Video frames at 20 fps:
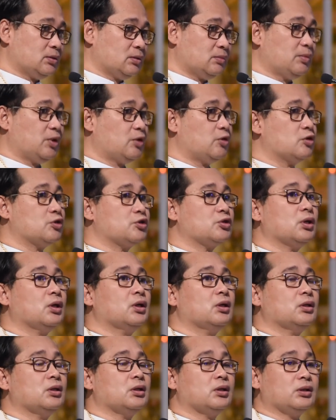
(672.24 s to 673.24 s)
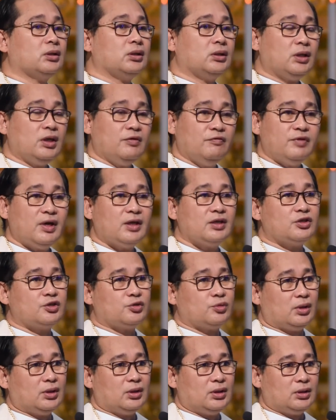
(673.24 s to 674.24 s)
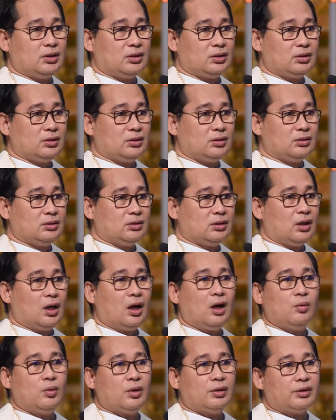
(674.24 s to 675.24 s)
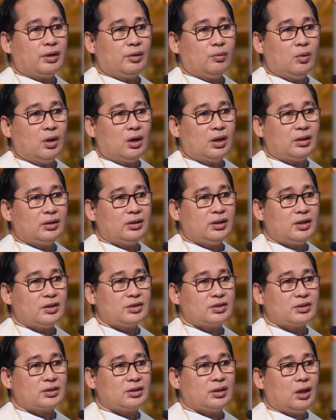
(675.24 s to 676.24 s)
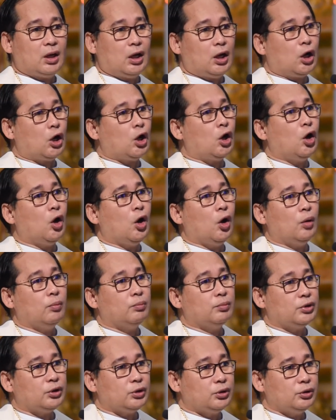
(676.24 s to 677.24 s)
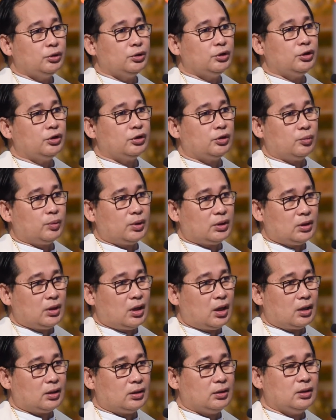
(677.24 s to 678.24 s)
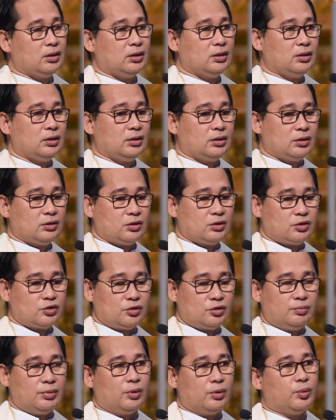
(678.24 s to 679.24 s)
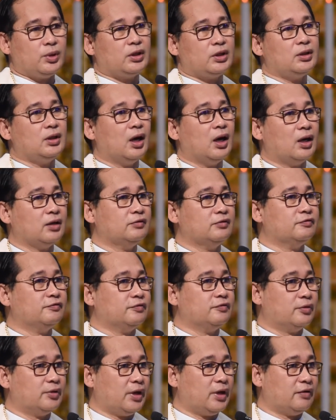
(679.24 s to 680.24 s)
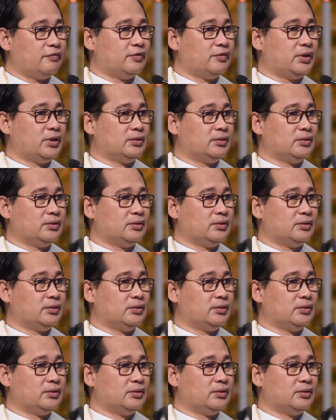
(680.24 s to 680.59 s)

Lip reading: because eventually our reward is communion with God, to be with God forever.